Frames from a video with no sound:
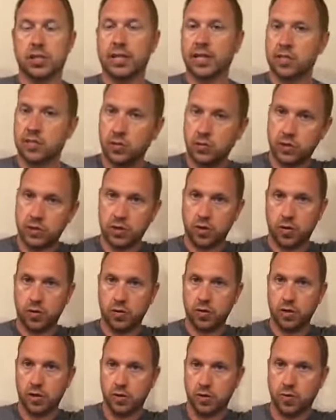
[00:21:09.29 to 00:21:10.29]
next to its
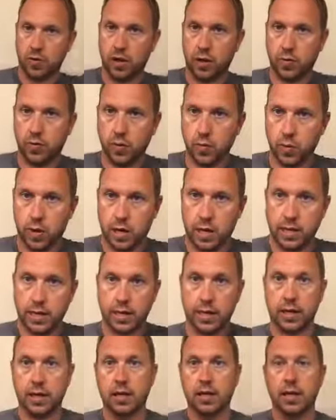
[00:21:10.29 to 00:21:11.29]
owner while we're
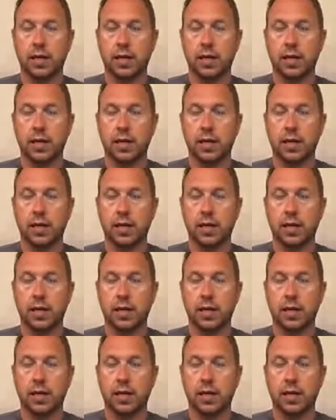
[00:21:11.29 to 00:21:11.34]
walking.